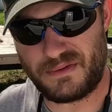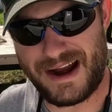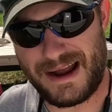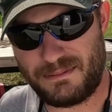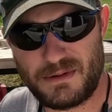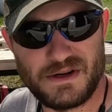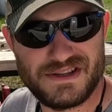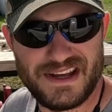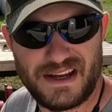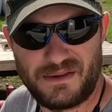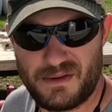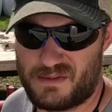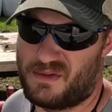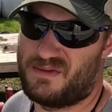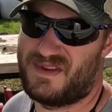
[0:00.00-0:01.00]
wrappers like
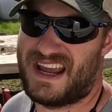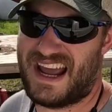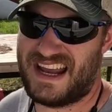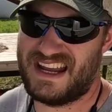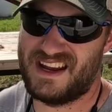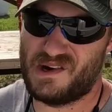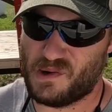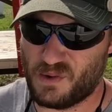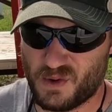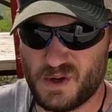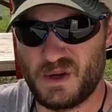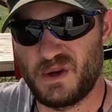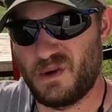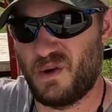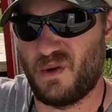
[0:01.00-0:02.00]
what we got here, or
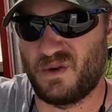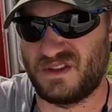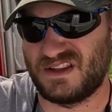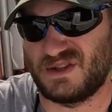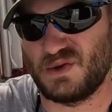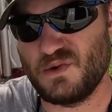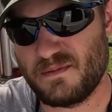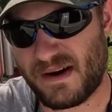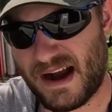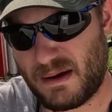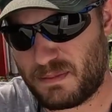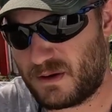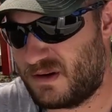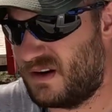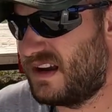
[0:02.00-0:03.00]
you can go with the tube
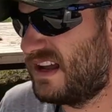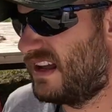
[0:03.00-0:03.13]
wrapper.